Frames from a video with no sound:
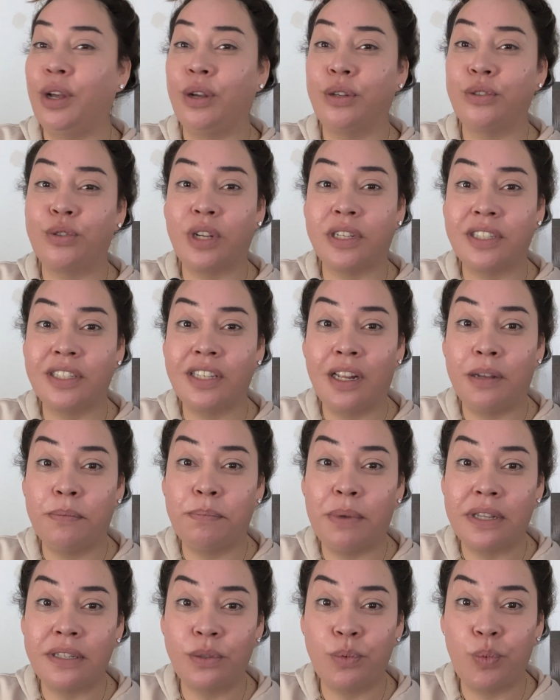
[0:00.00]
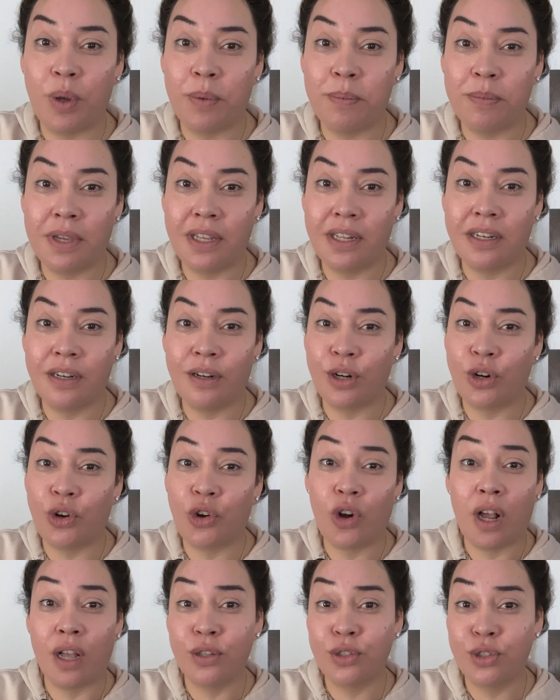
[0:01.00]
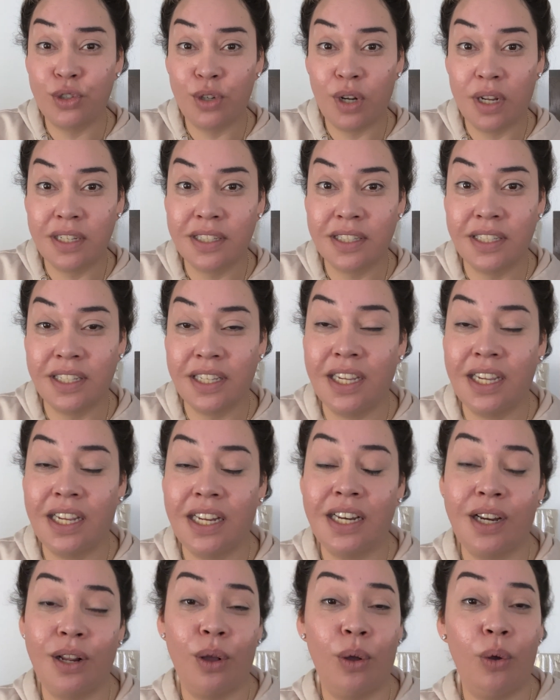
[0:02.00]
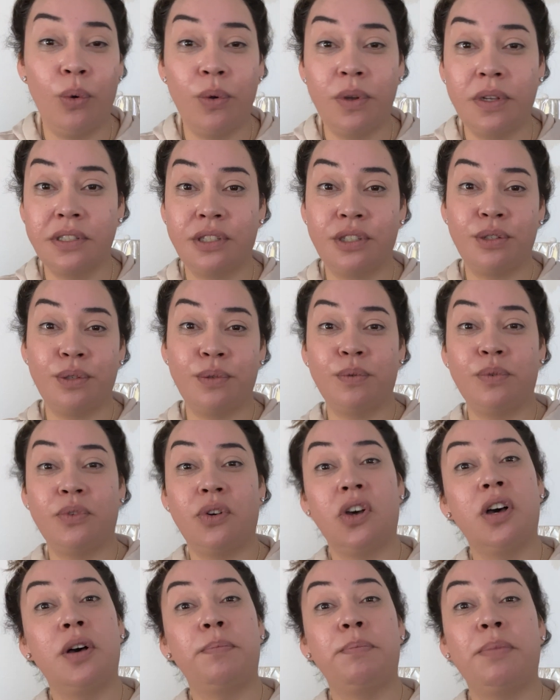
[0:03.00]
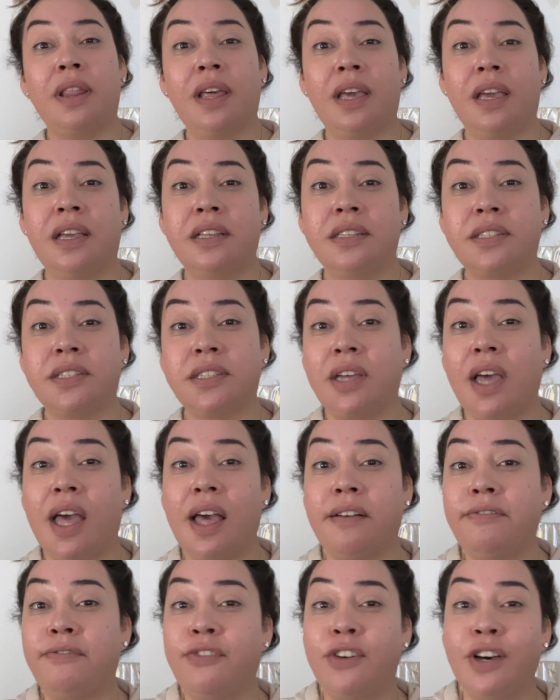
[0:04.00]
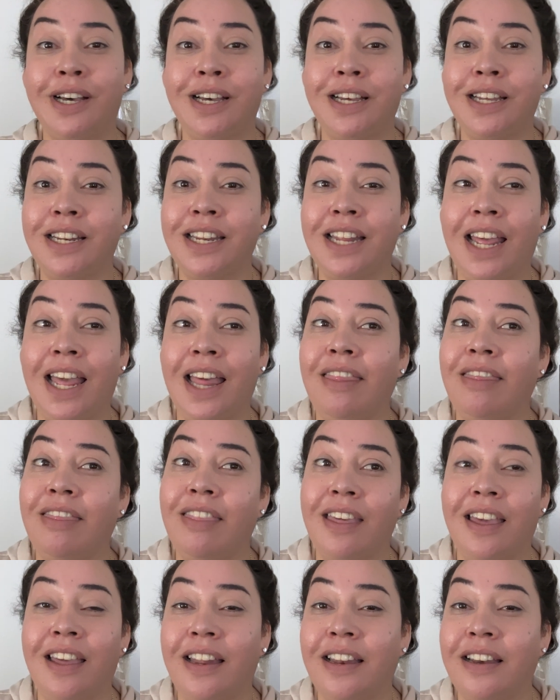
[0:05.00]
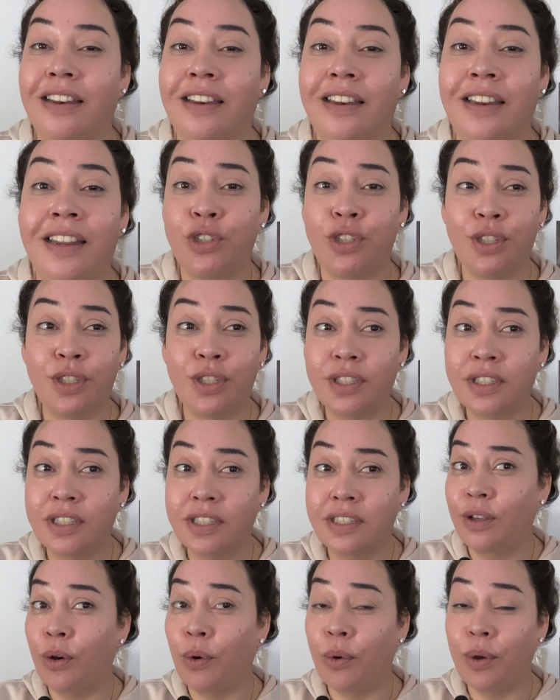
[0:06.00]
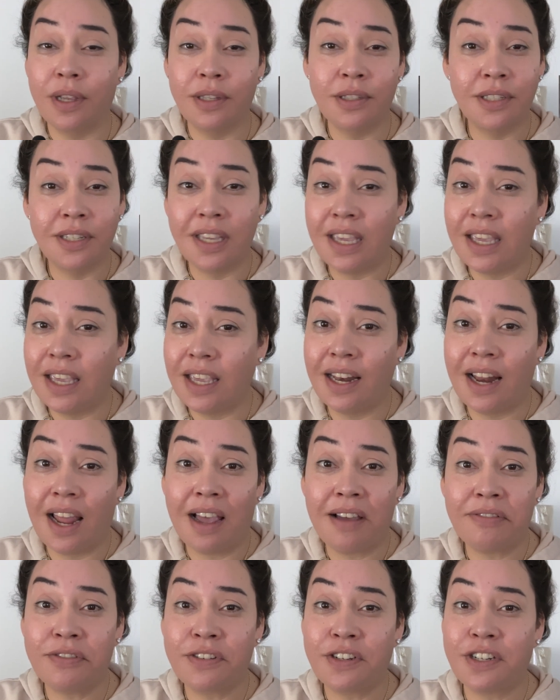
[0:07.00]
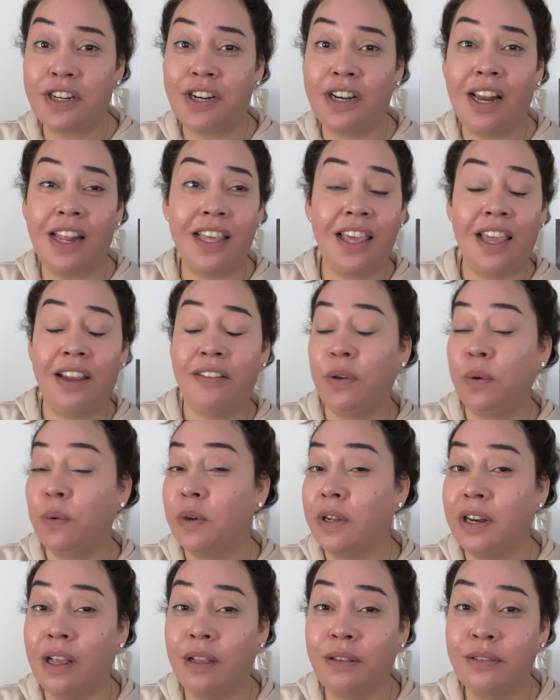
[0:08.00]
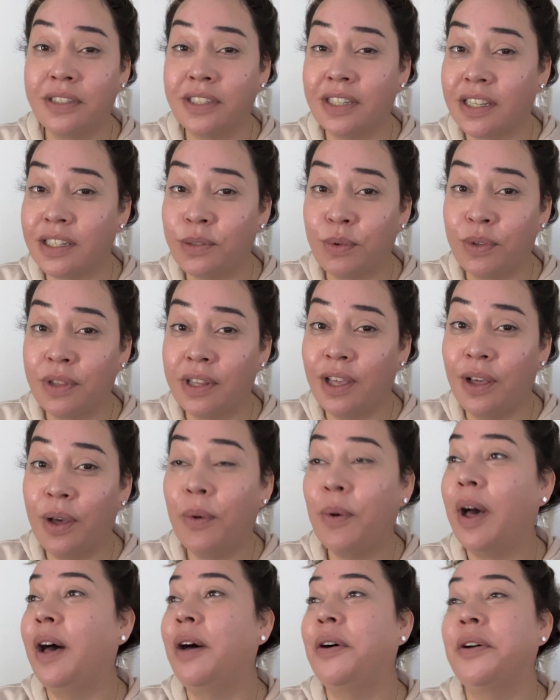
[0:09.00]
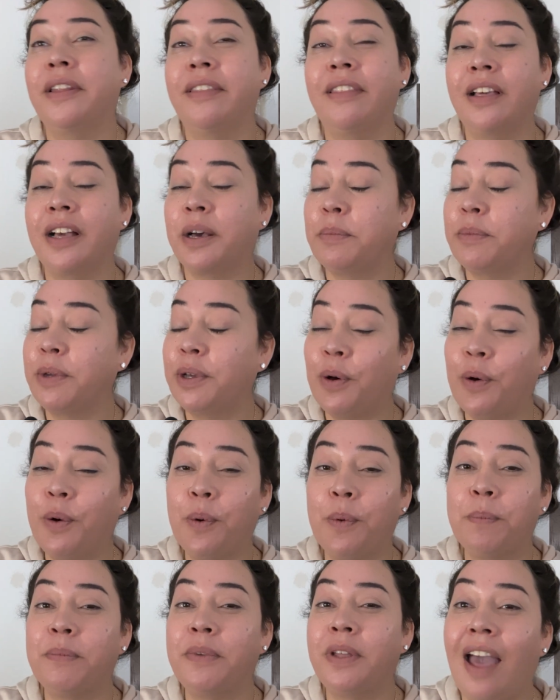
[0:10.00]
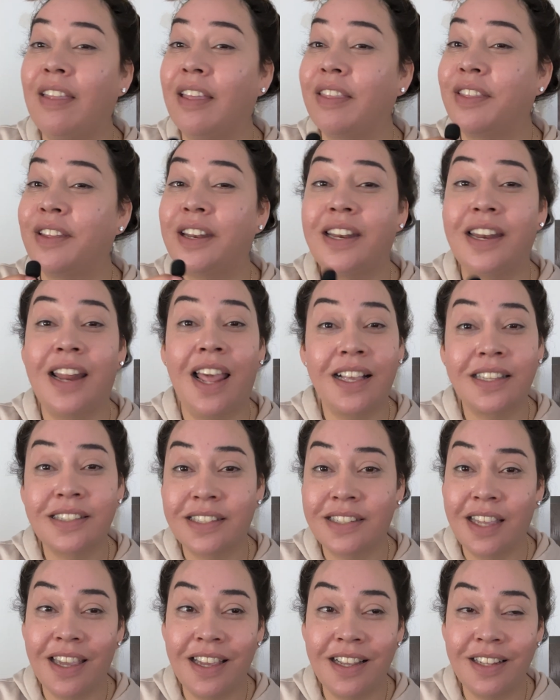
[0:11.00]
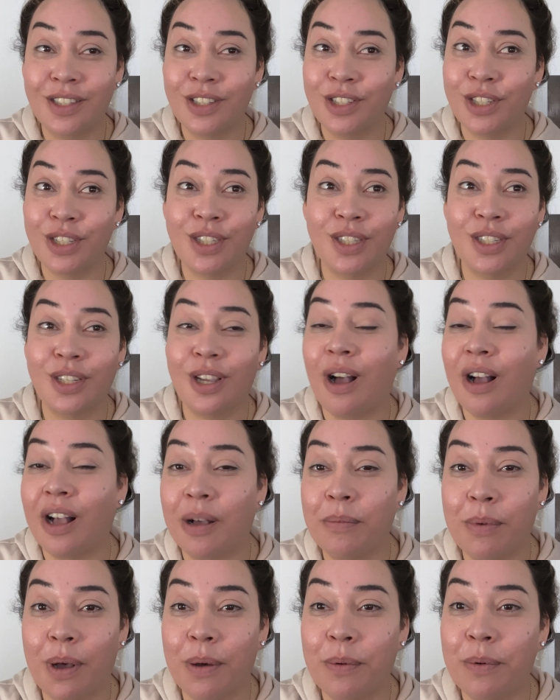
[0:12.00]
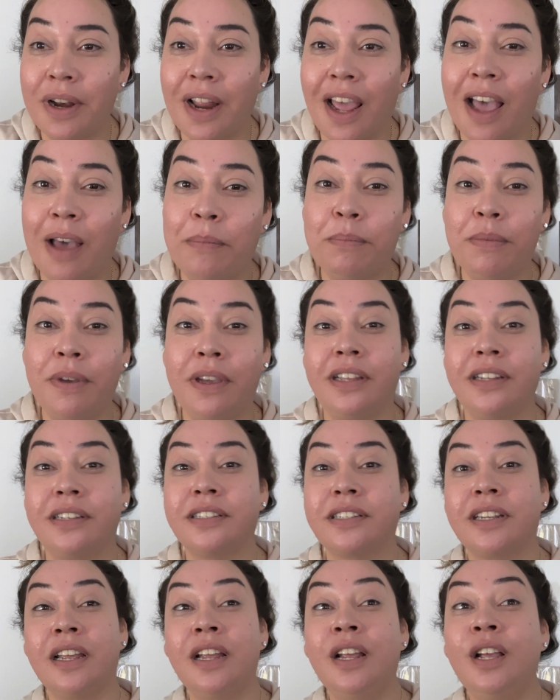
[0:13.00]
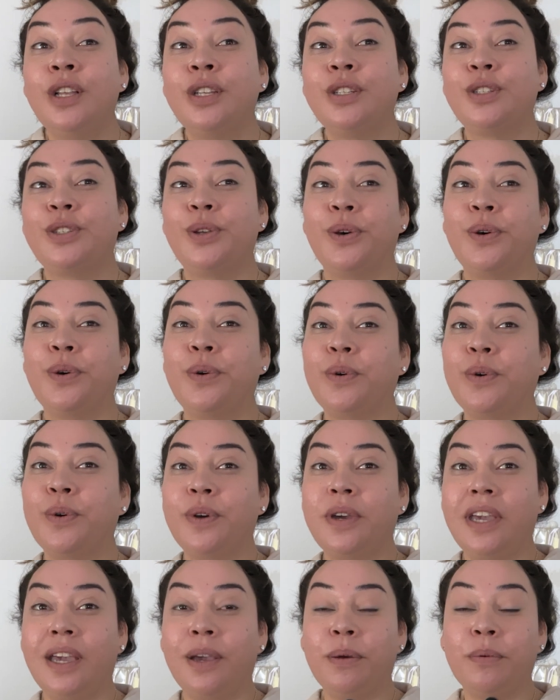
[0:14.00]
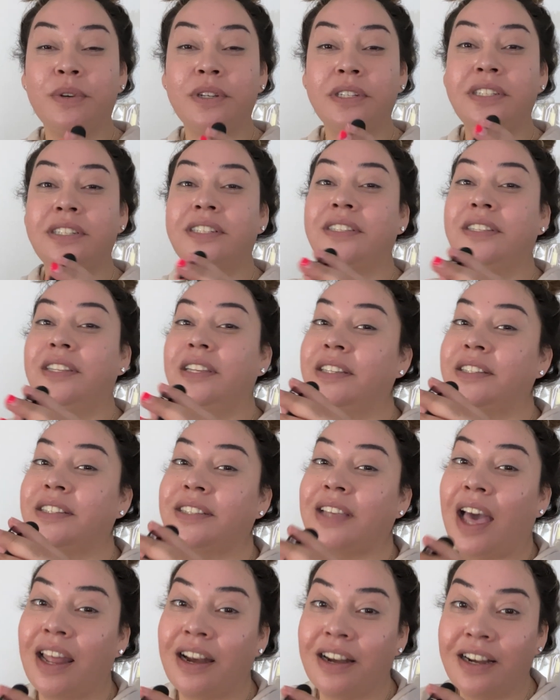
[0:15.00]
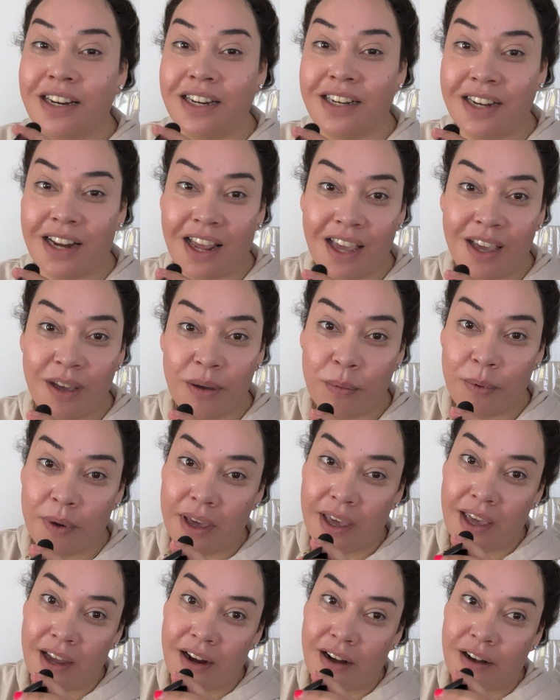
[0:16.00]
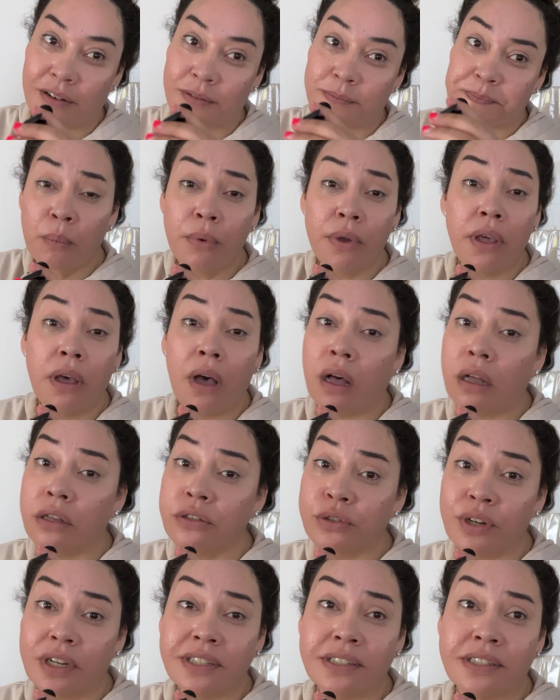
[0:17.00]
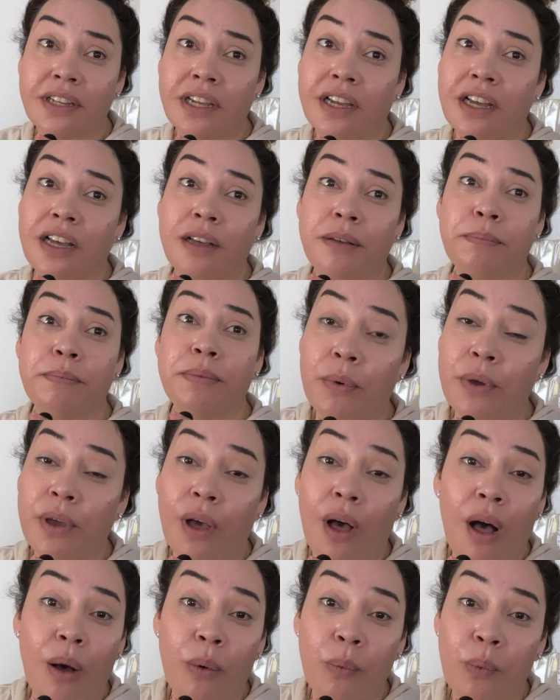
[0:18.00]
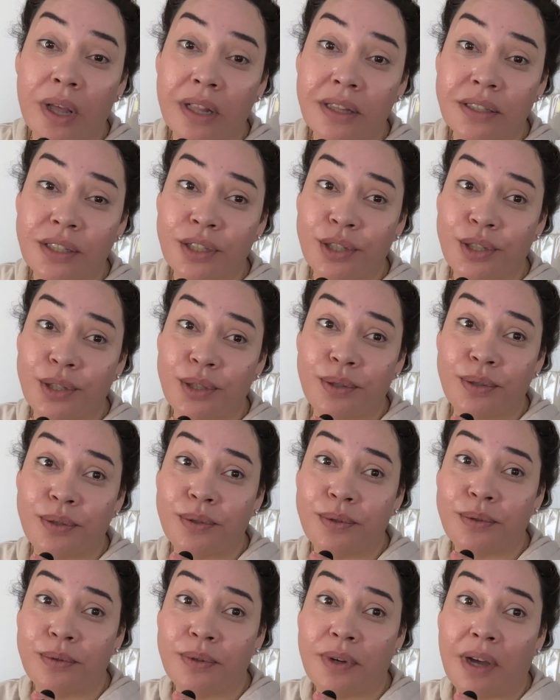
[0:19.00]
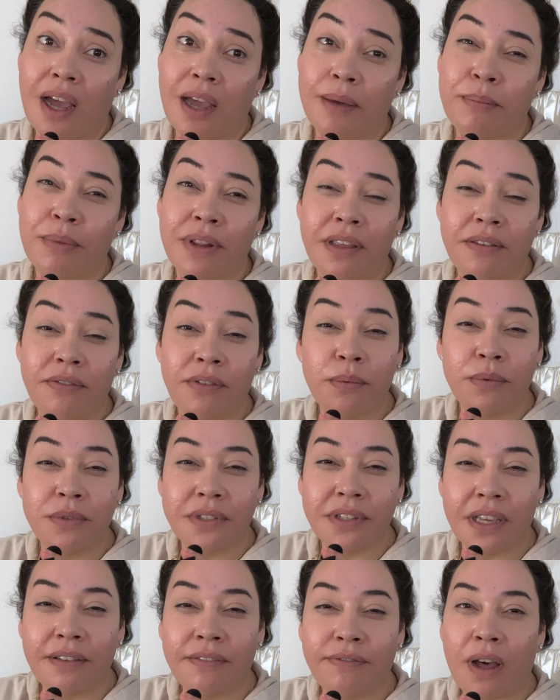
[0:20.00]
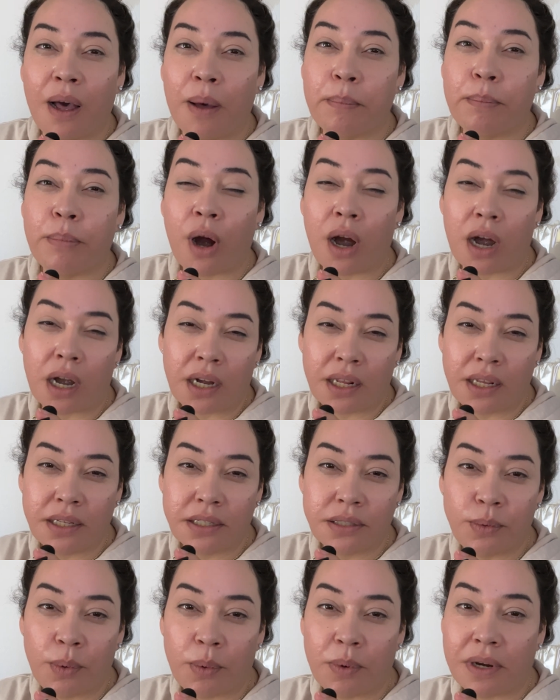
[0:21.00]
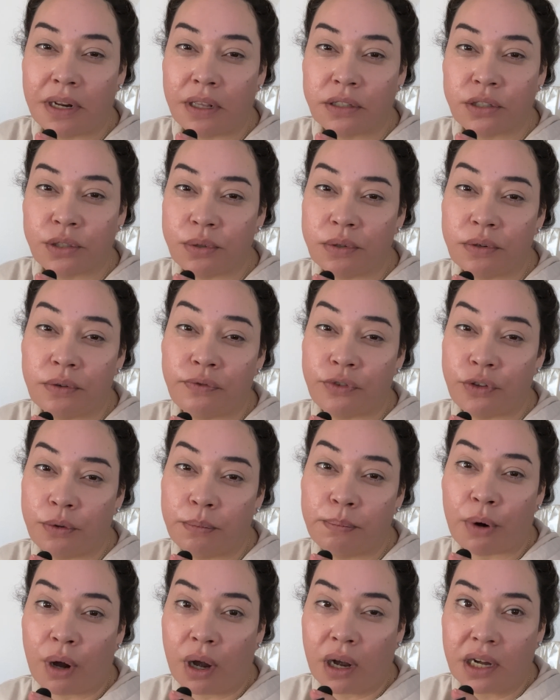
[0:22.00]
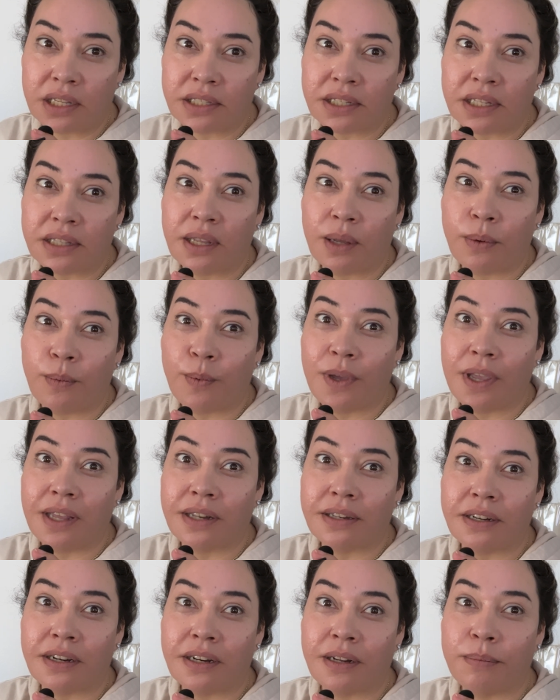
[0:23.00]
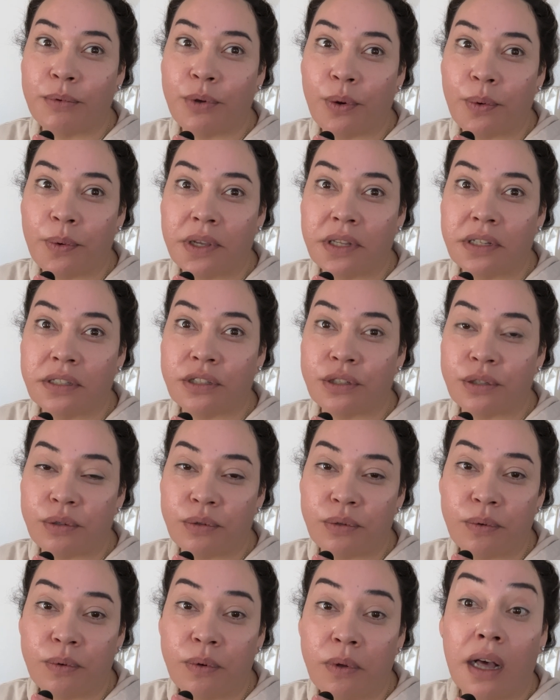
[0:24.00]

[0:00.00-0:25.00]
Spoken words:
dressing up as women or cross dressing, going to a place to have fun, and then just going to eat after, like everyone else does when they go out, and then coming home. And then the next day, just talk about what happened. So it was this Saturday night where we all dressed up. We all went to, I believe it was like parties. We went to a few parties and then we ended up going to